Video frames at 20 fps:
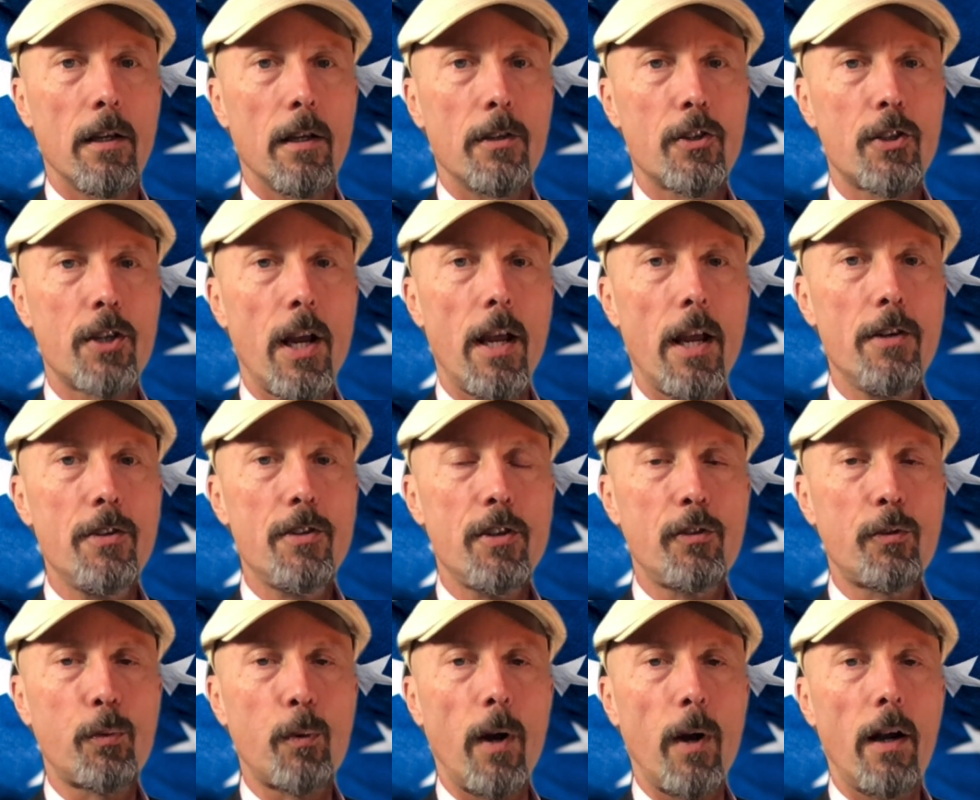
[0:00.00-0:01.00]
Change
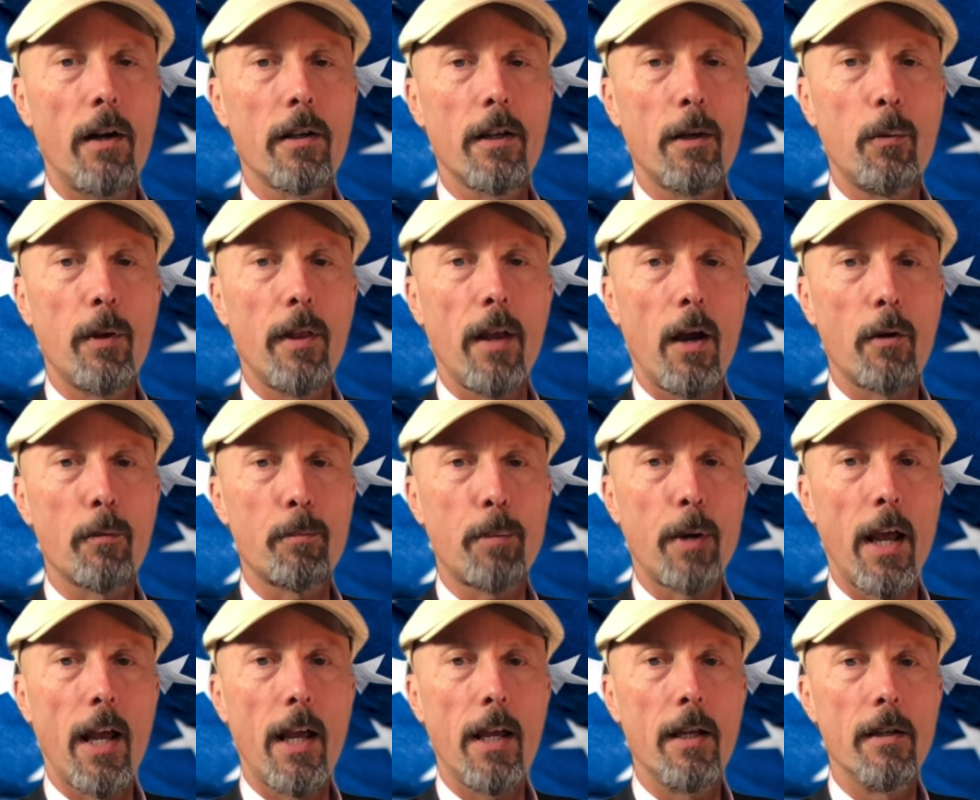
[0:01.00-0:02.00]
is rarely without
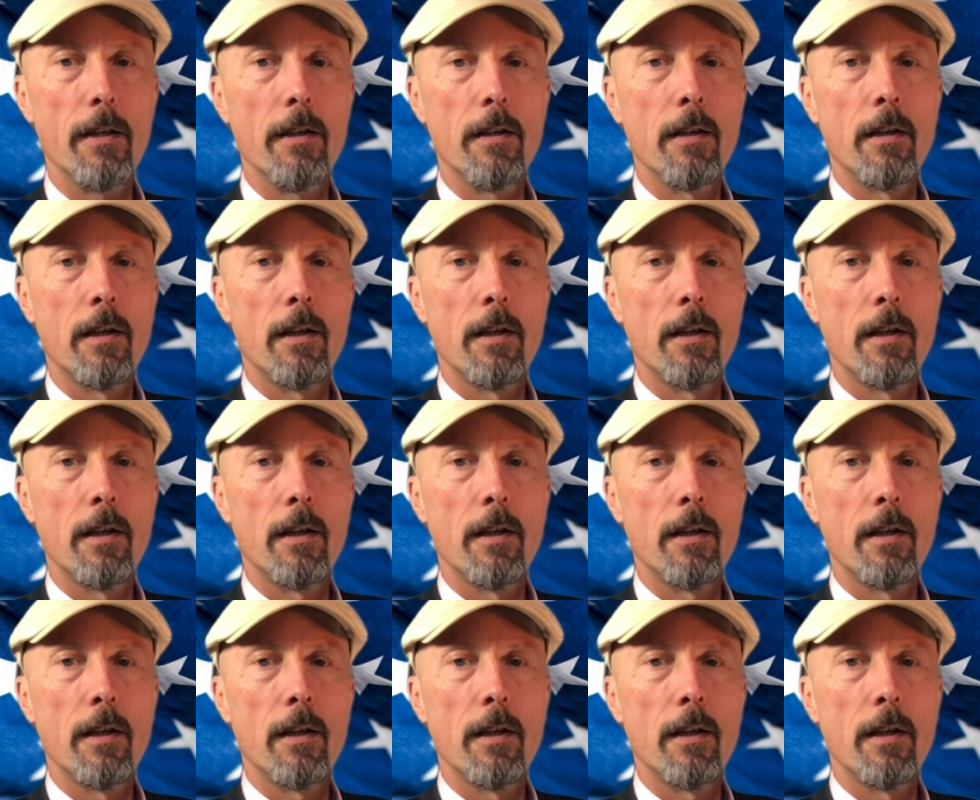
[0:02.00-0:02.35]
pain.